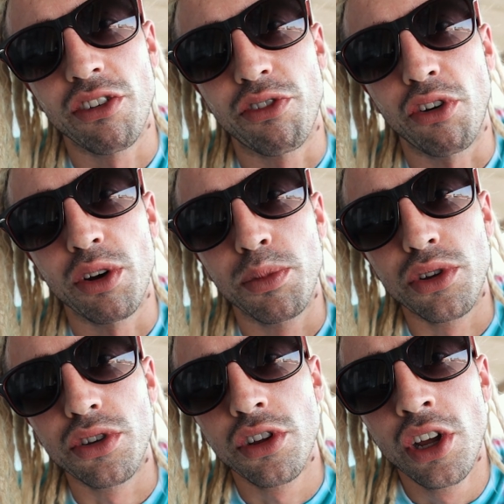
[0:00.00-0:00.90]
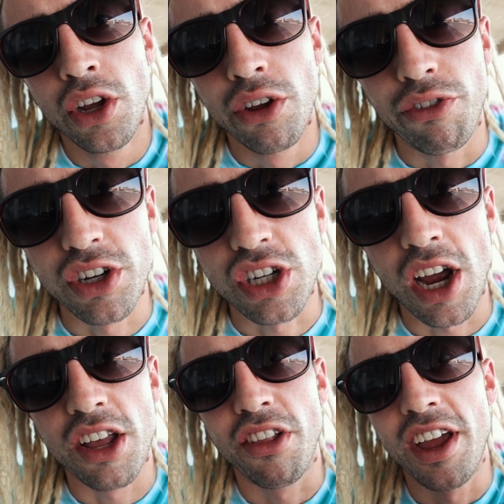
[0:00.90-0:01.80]
affordable
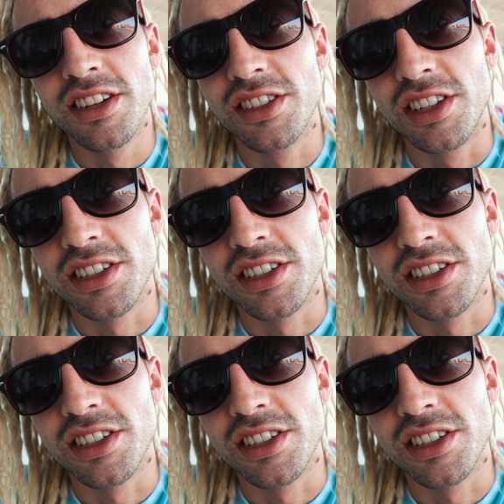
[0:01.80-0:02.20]
fisheye lens,